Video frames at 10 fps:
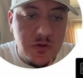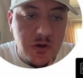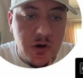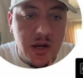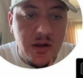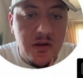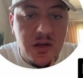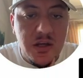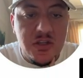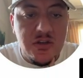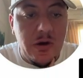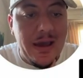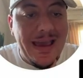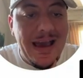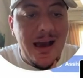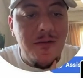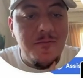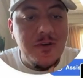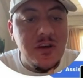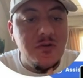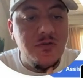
All right, so I have here